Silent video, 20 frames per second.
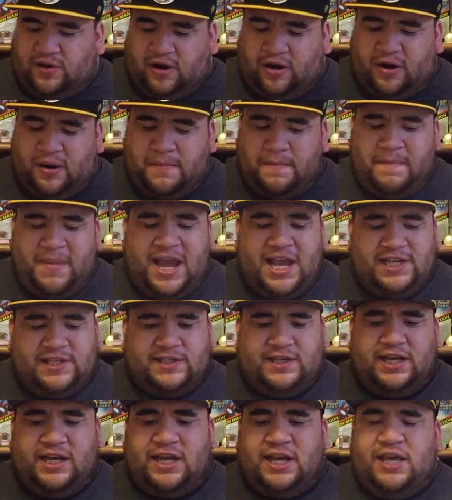are
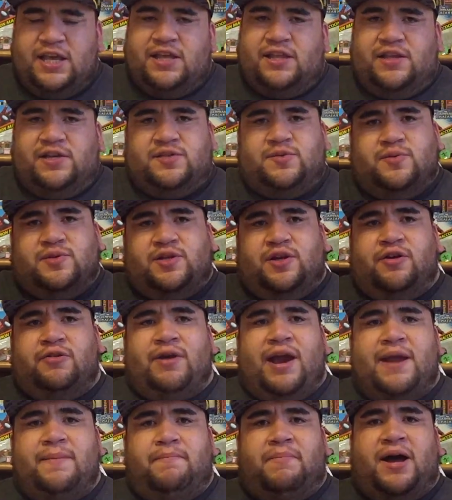amazing. This was a
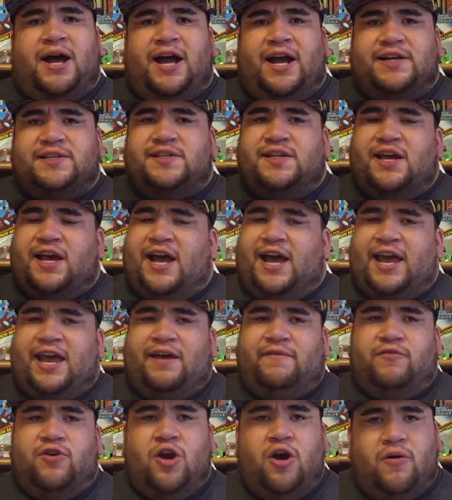great box. I
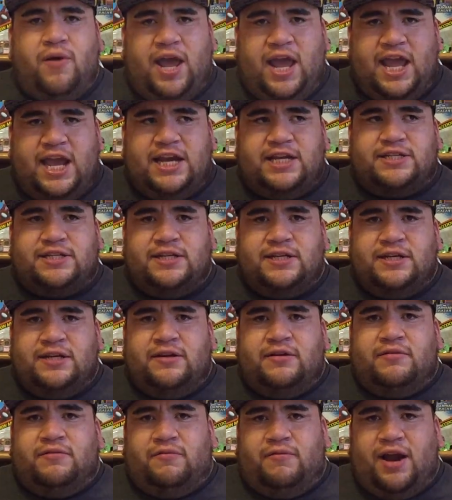have no hate
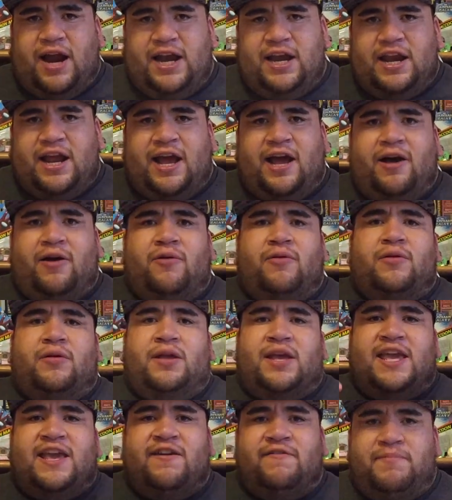right now.
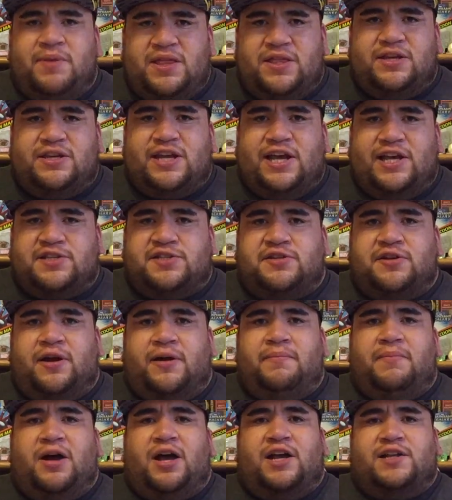Give me the Death
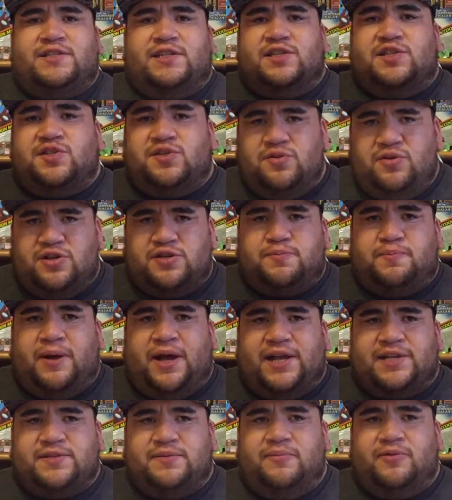Star box as soon as
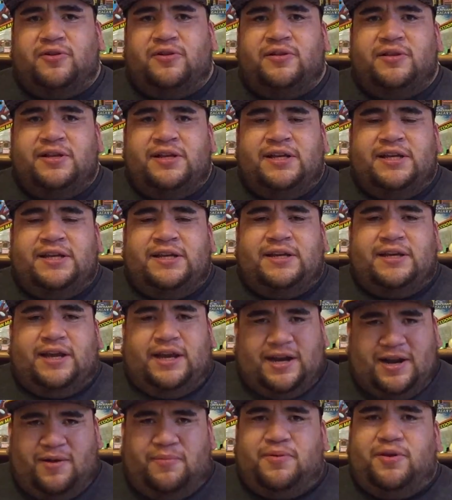possible,
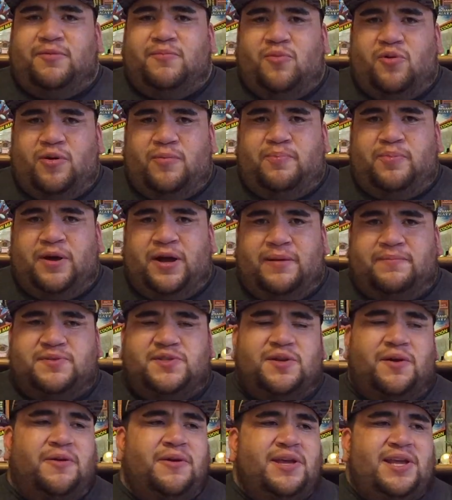and I'll be more pumped.
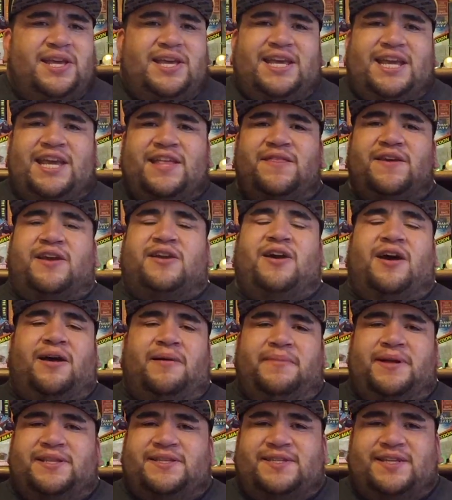So in the
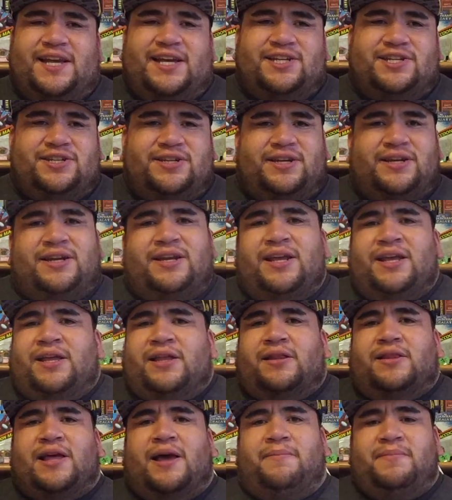comment section,
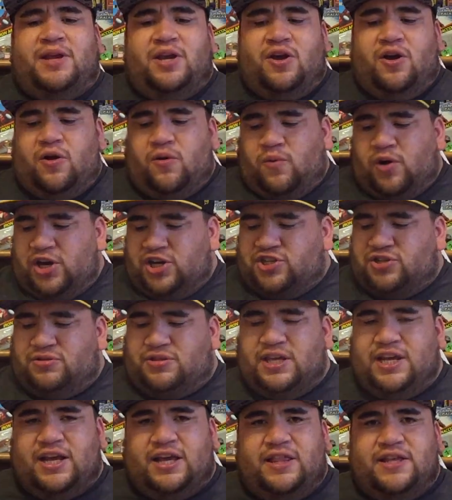let me know, what did you
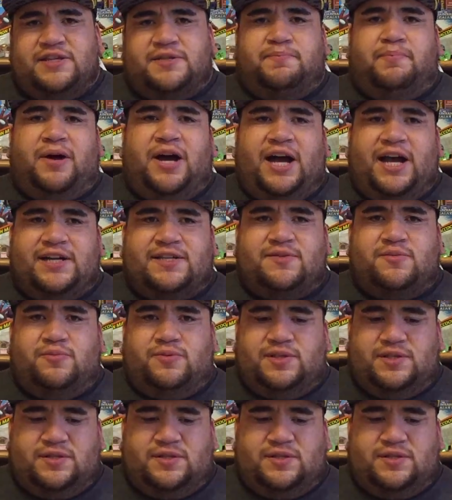think of this box?